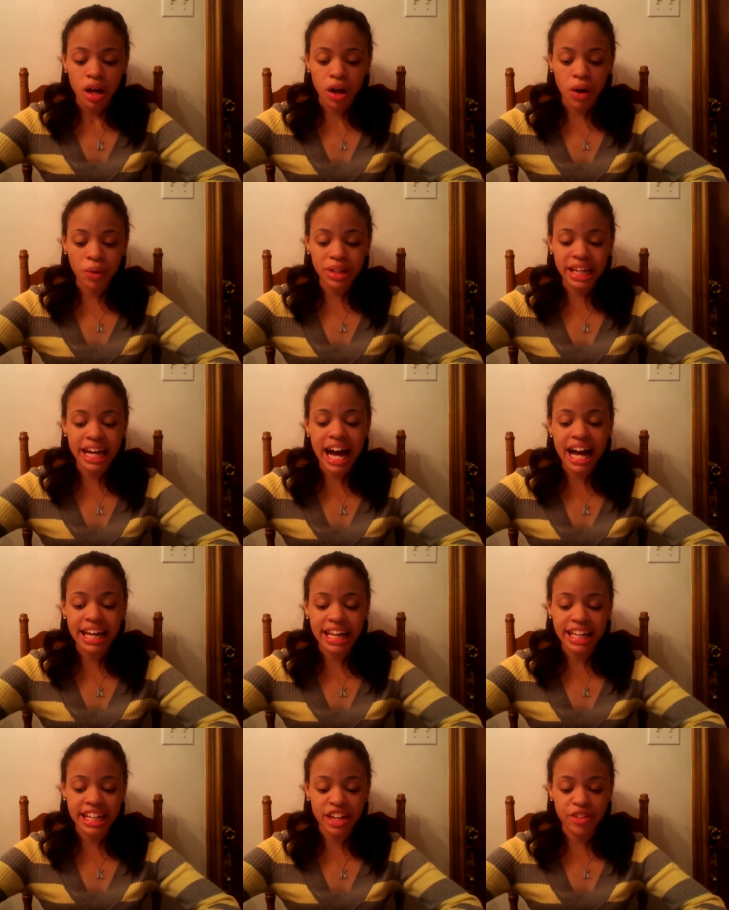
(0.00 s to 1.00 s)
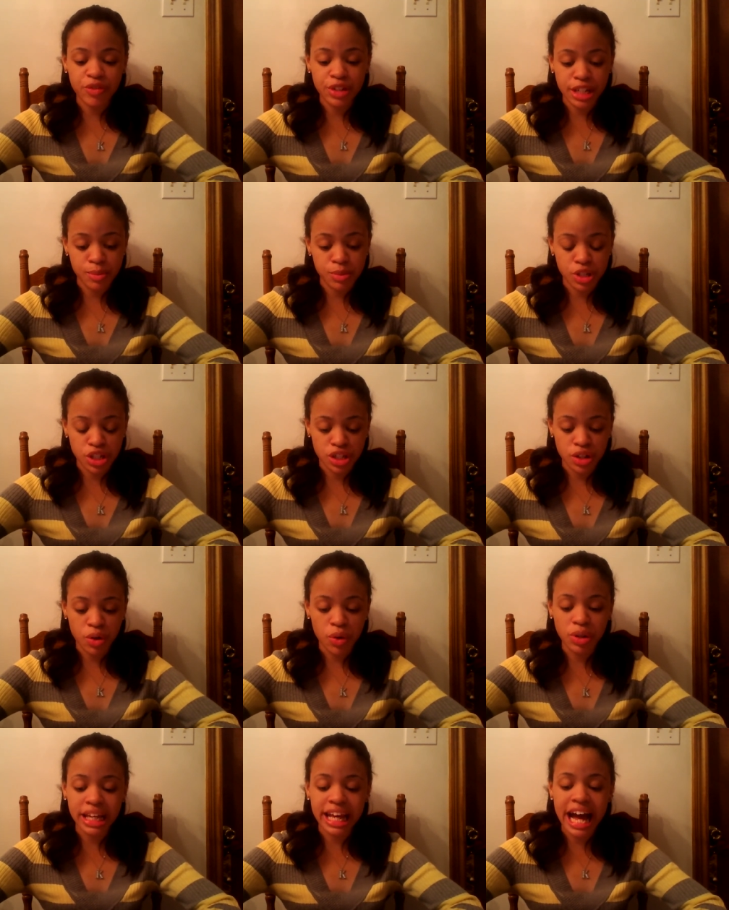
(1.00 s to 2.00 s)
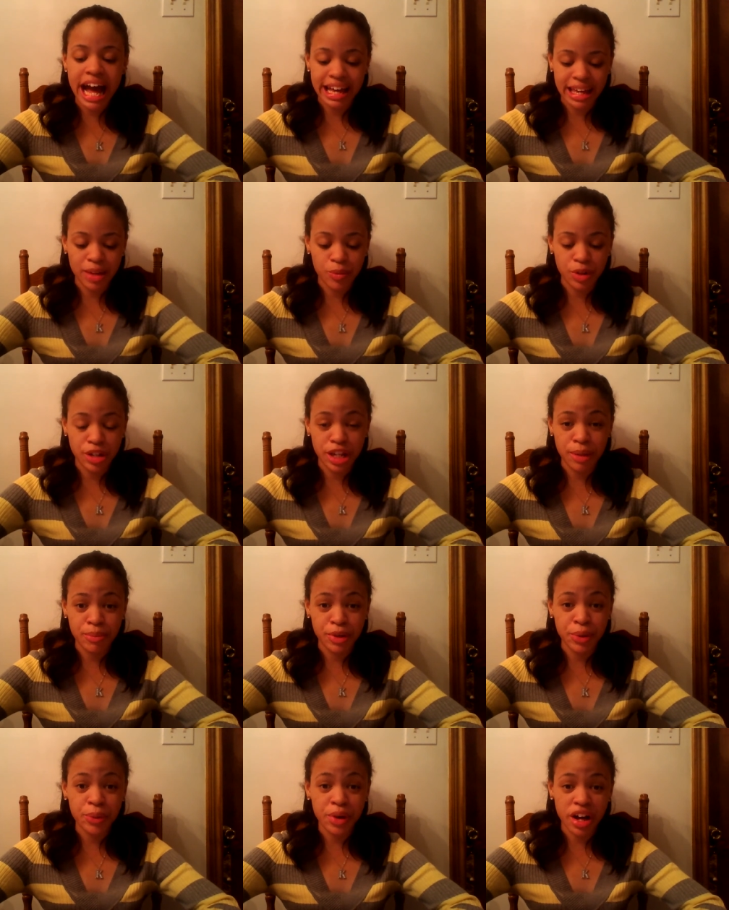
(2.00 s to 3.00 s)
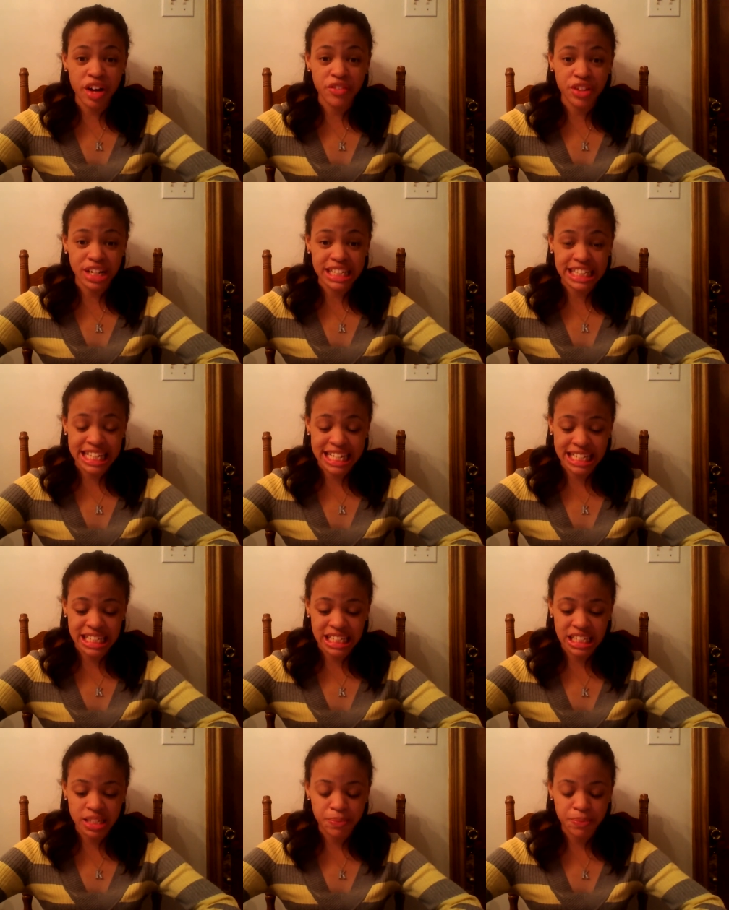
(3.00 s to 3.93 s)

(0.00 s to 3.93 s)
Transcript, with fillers: Only God can give redemption. Only God can redeem you of your sins.